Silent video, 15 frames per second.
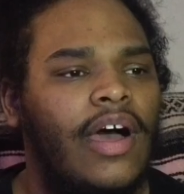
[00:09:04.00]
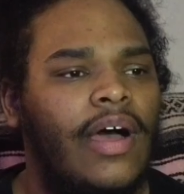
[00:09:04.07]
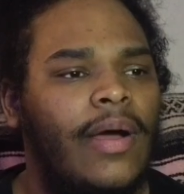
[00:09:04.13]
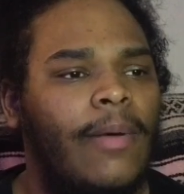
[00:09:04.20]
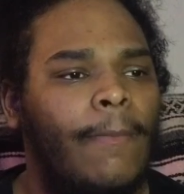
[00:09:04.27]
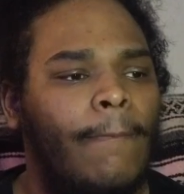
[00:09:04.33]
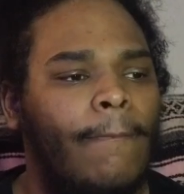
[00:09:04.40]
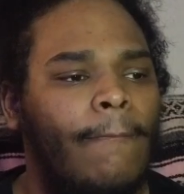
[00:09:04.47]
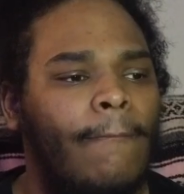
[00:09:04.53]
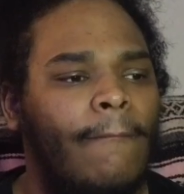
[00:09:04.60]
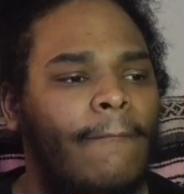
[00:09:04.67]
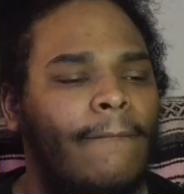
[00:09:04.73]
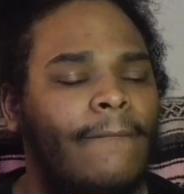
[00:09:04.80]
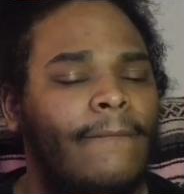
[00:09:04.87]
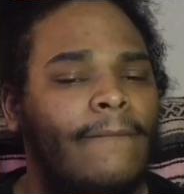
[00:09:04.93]
And
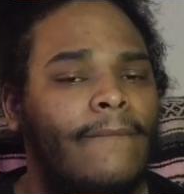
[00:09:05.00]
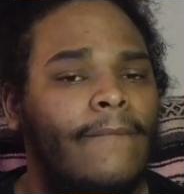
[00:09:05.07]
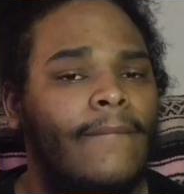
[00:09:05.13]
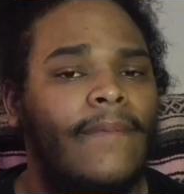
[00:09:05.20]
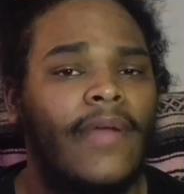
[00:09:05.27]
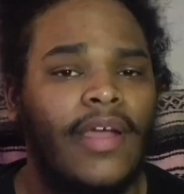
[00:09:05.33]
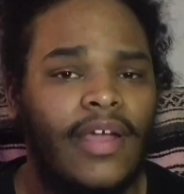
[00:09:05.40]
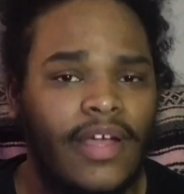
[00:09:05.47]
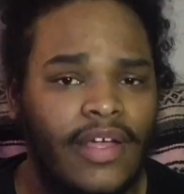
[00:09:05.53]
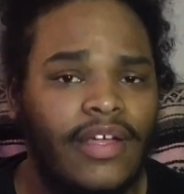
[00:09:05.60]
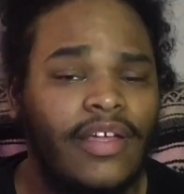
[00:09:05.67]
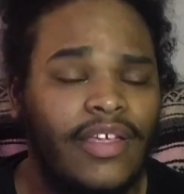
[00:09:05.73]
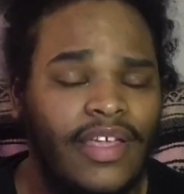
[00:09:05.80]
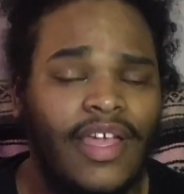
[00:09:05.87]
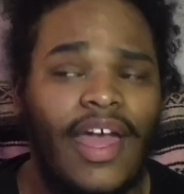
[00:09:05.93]

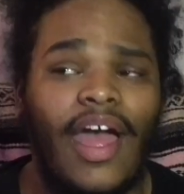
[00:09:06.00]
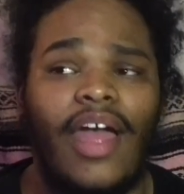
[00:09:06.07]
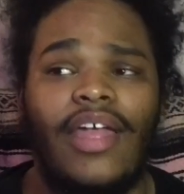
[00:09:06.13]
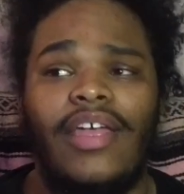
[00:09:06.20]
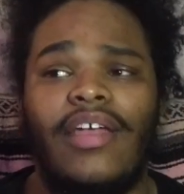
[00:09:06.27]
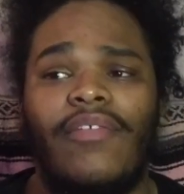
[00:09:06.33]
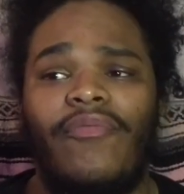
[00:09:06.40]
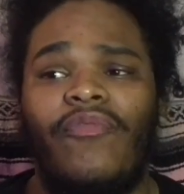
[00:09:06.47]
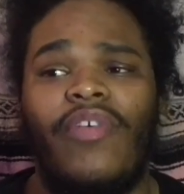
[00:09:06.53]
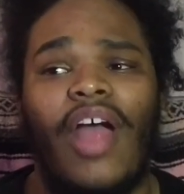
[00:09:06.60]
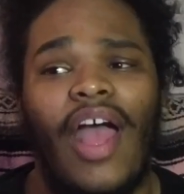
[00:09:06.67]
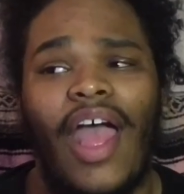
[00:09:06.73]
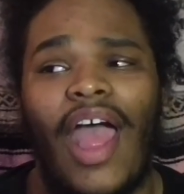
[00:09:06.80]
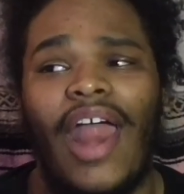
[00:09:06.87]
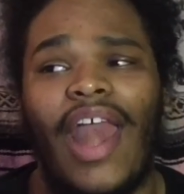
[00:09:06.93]

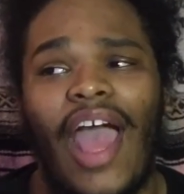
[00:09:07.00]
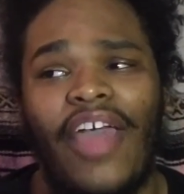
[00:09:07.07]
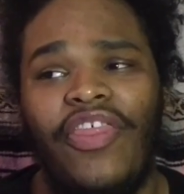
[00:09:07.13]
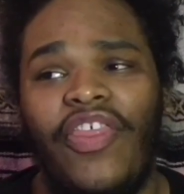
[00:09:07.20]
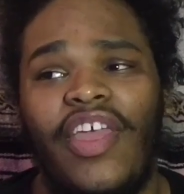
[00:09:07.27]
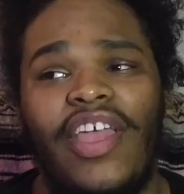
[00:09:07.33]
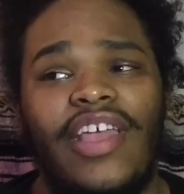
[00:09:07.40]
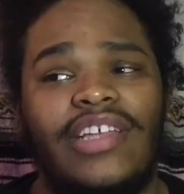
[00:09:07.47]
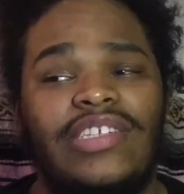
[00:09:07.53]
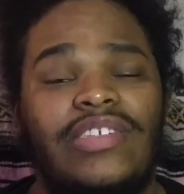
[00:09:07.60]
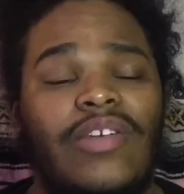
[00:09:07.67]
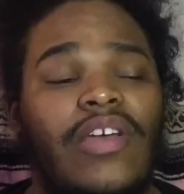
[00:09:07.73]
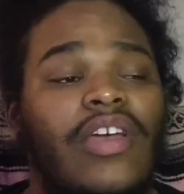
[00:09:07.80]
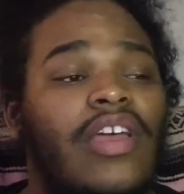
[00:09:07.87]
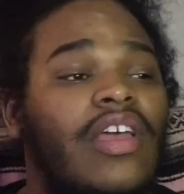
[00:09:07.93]
I think it's
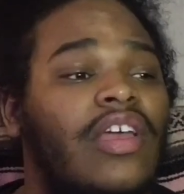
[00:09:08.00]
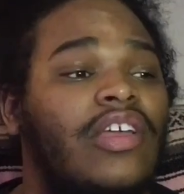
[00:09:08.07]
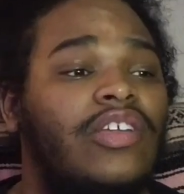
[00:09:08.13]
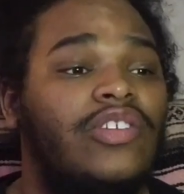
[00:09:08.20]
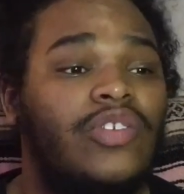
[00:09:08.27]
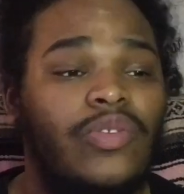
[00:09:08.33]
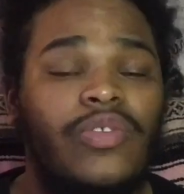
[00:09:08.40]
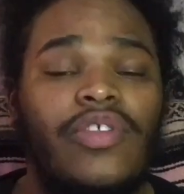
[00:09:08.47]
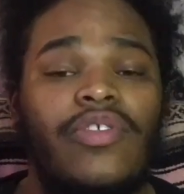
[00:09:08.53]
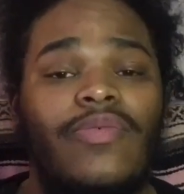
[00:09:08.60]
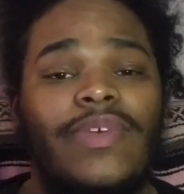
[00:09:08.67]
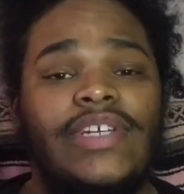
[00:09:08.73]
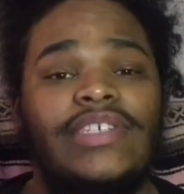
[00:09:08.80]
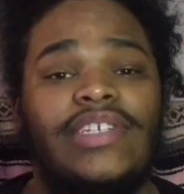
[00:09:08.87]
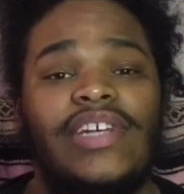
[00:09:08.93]
due to the
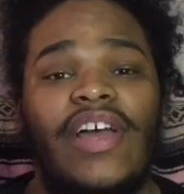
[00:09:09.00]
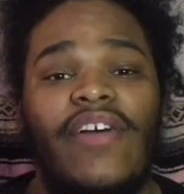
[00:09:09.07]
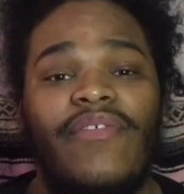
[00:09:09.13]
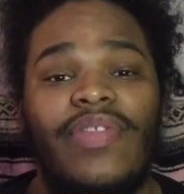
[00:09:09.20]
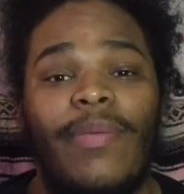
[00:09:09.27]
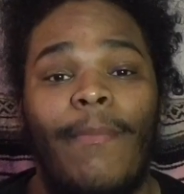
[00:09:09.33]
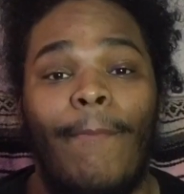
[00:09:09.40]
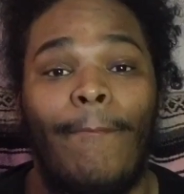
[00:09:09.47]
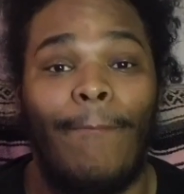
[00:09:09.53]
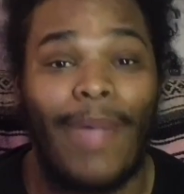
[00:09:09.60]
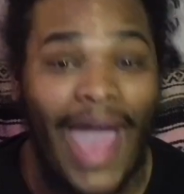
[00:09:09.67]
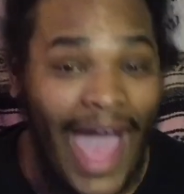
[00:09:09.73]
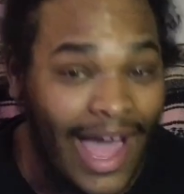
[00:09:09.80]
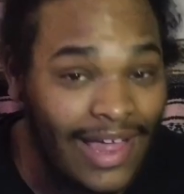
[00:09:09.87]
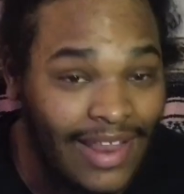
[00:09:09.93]
reason of the
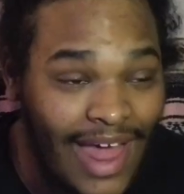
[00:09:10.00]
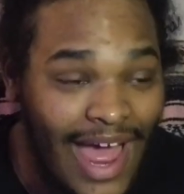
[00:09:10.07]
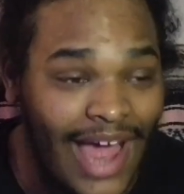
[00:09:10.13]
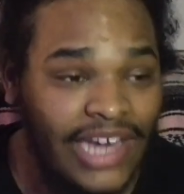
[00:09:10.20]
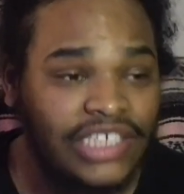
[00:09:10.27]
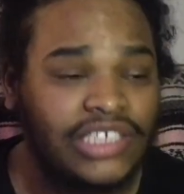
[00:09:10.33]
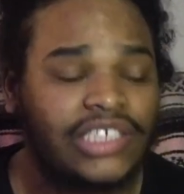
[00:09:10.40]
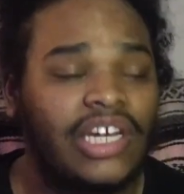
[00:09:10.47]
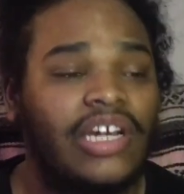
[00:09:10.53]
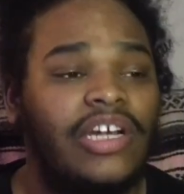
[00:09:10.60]
backlash.